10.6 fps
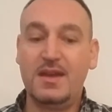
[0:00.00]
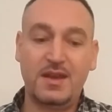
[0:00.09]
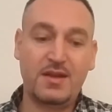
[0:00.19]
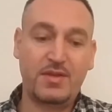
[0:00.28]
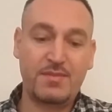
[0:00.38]

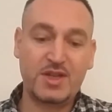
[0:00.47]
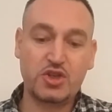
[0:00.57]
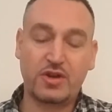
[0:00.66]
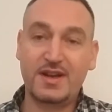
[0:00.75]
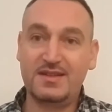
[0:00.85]
the
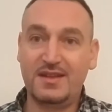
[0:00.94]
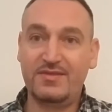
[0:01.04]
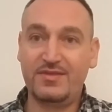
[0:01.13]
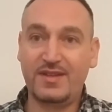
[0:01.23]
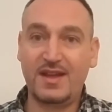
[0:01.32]
majority
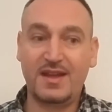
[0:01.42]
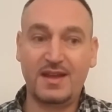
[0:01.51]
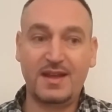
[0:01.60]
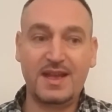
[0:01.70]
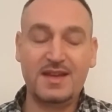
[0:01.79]
of
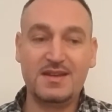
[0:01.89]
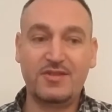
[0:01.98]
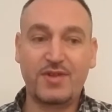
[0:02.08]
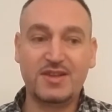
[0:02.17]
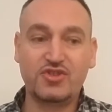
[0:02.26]

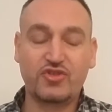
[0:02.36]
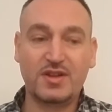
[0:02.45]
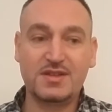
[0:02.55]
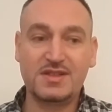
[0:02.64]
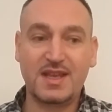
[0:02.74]
Indian
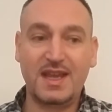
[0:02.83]
restaurants